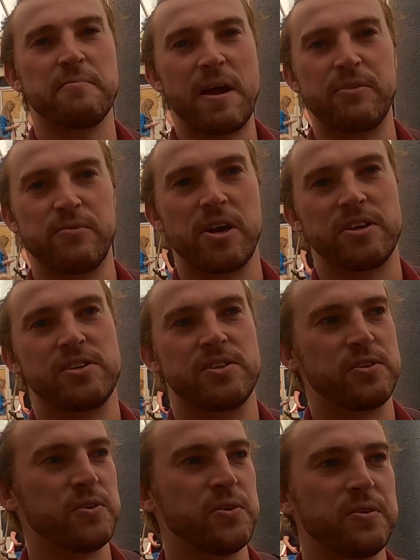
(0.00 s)
a mad rush
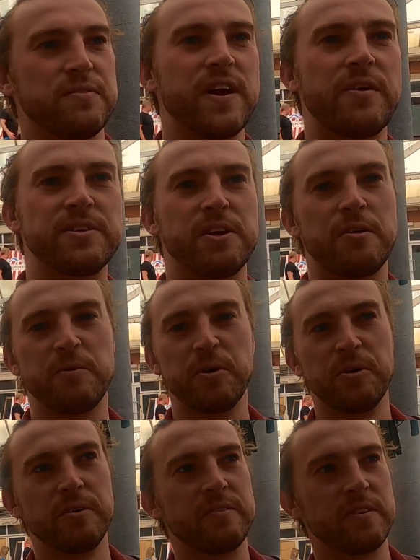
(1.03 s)
to the ferry
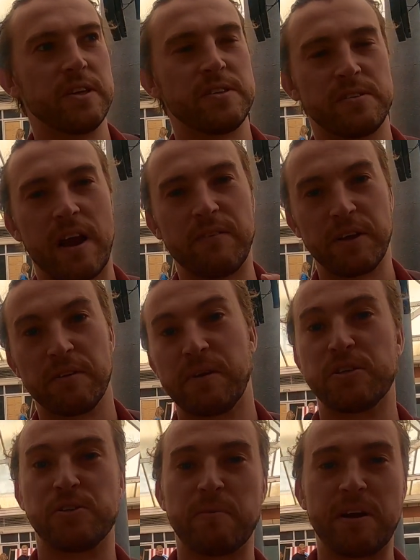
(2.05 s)
terminal because having a
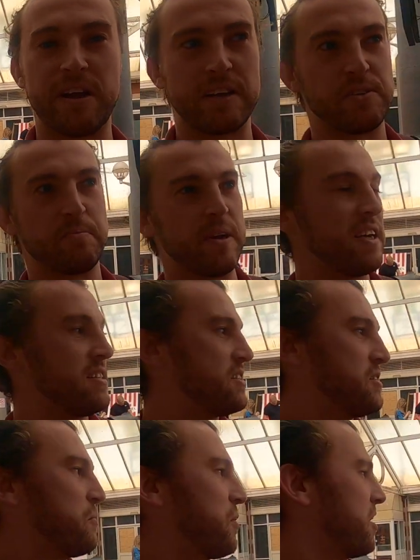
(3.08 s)
bit too many extra beers
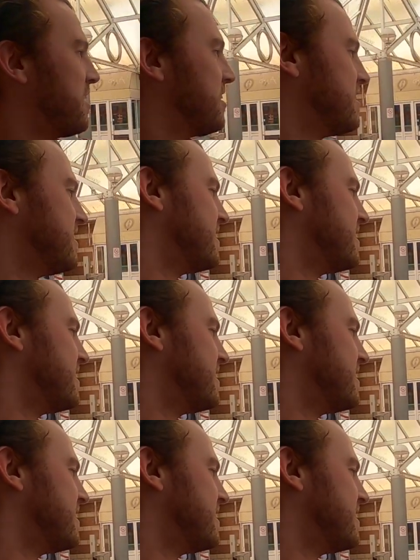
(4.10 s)
were,